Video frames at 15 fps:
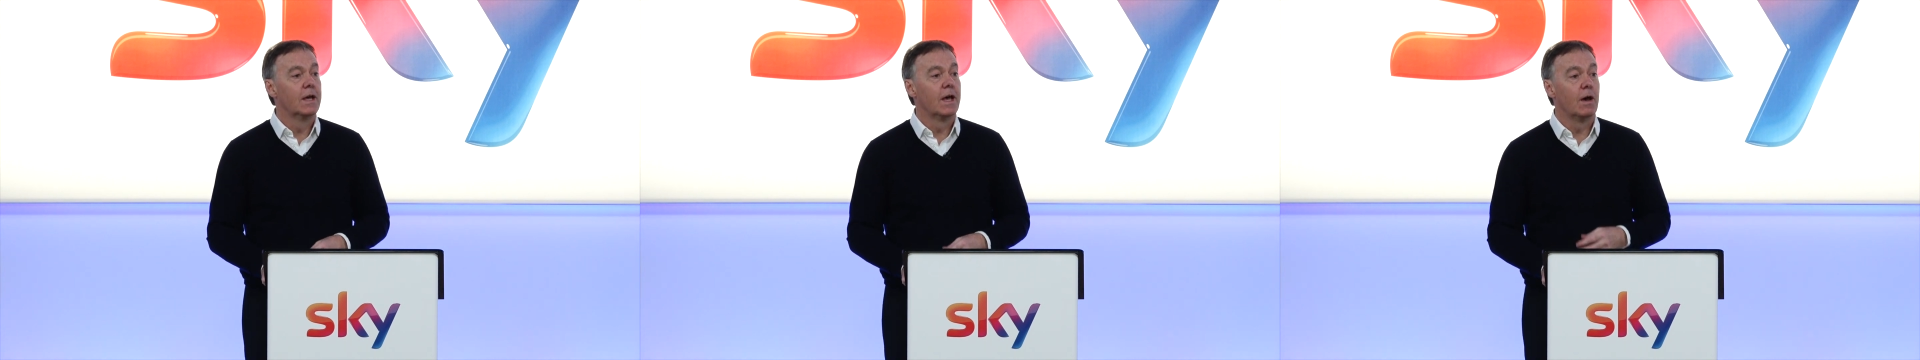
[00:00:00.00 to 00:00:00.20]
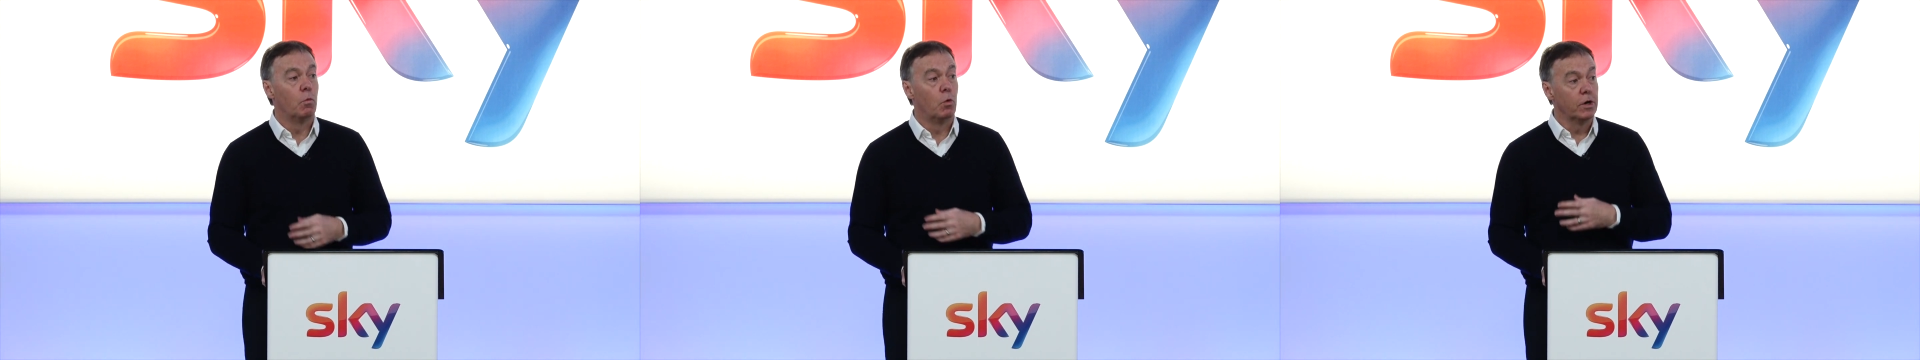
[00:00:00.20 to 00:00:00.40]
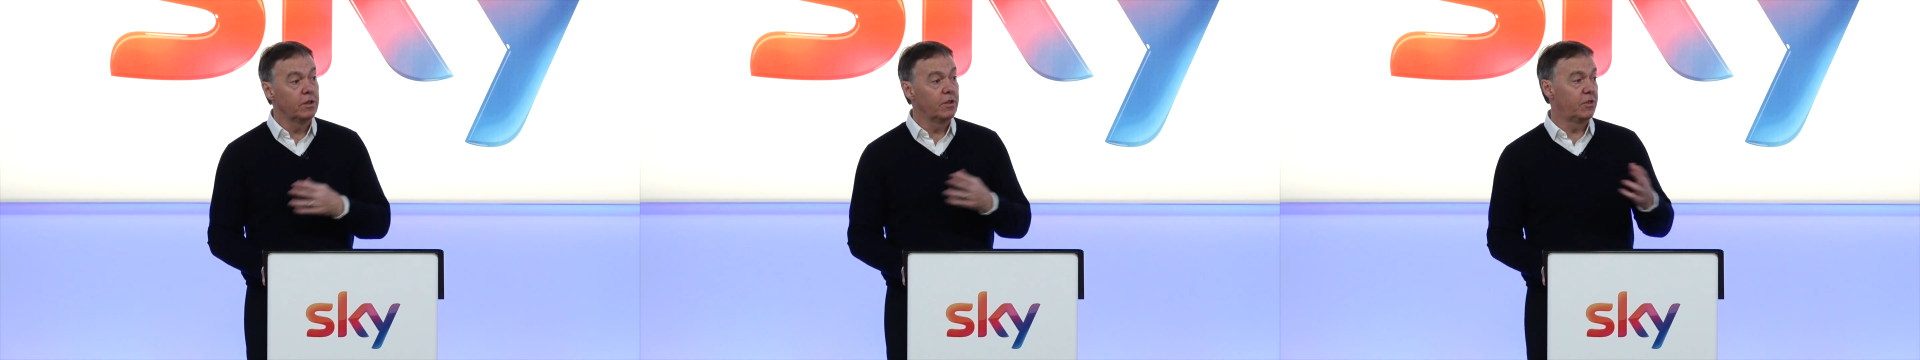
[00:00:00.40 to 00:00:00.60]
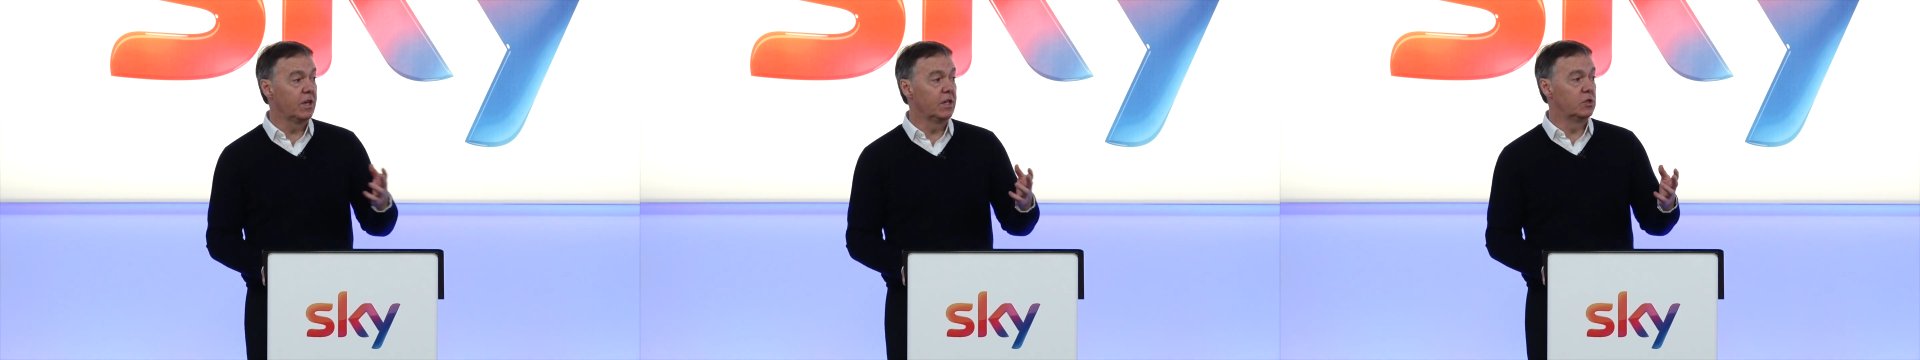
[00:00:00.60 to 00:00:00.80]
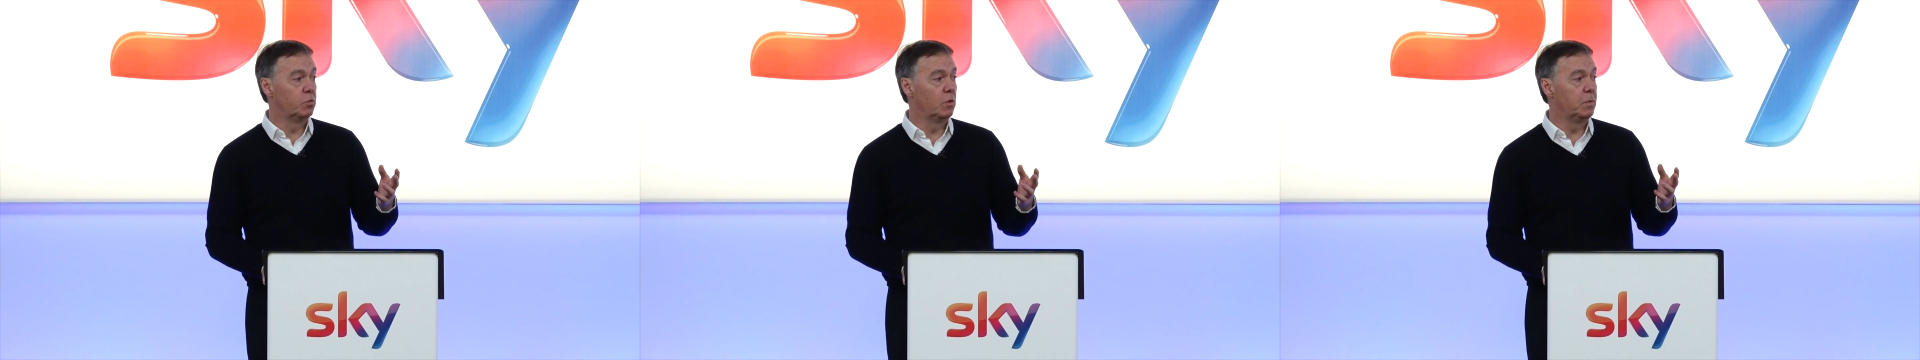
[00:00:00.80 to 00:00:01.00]
One of the
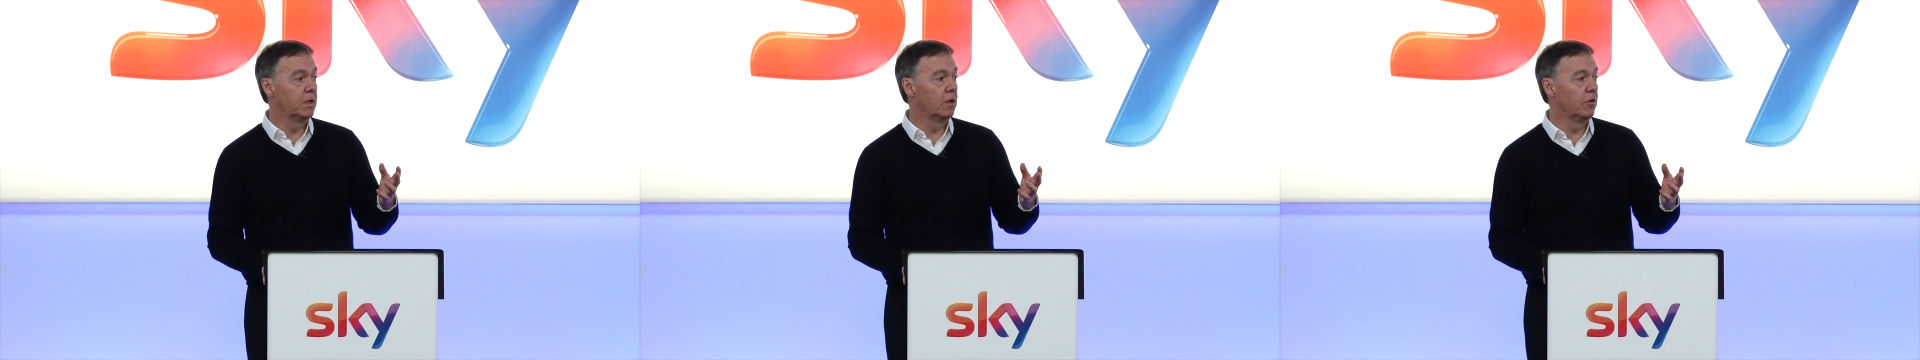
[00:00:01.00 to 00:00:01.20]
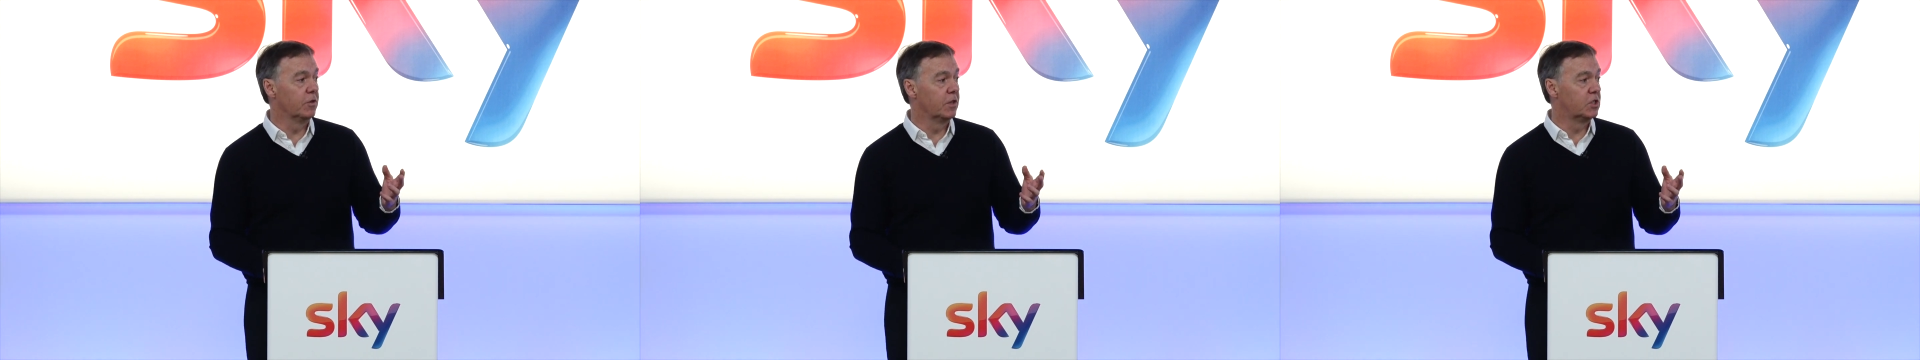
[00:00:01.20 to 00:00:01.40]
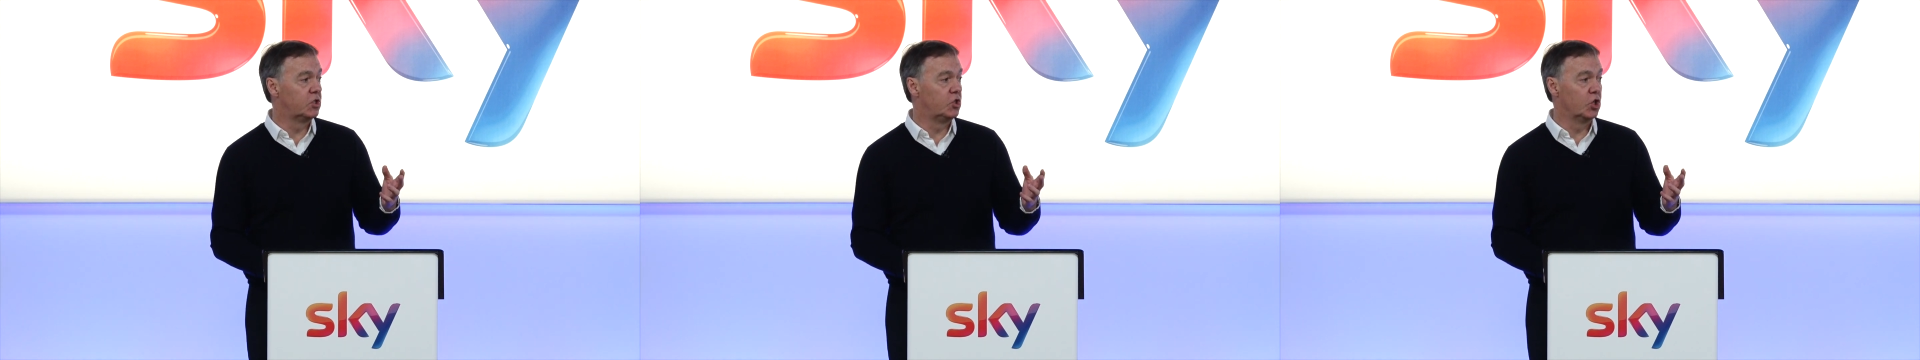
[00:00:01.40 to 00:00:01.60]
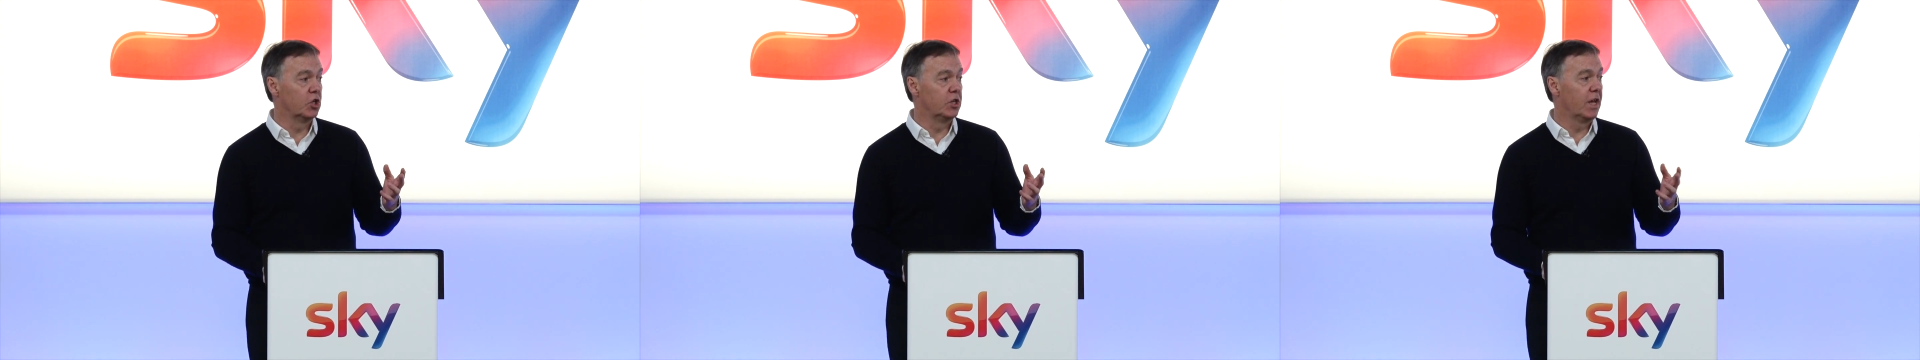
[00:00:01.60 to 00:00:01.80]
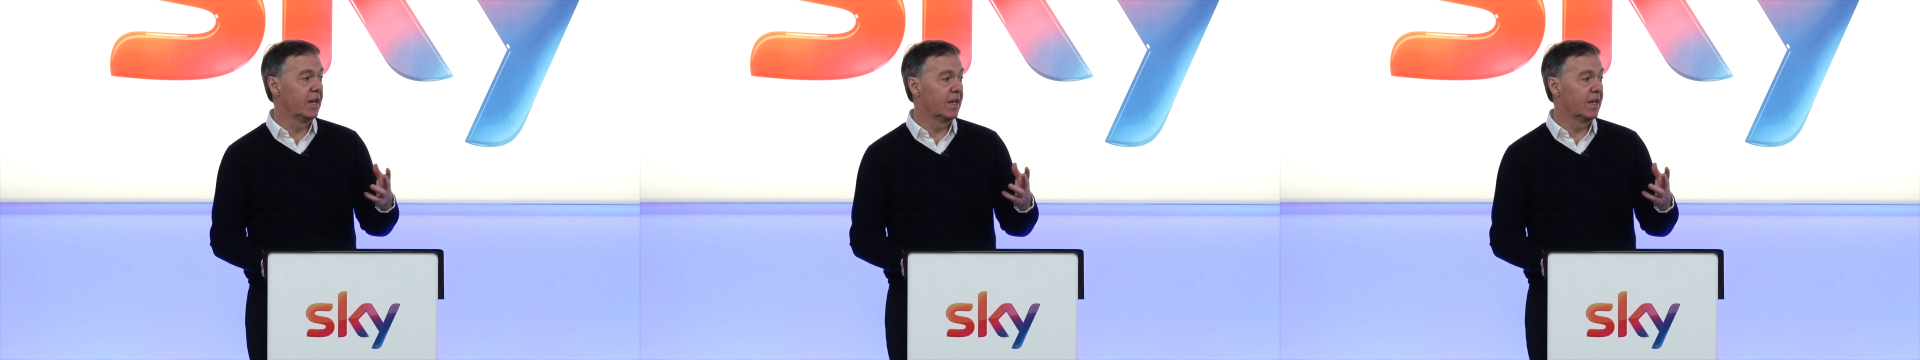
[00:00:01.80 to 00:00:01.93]
things, we've been on this journey,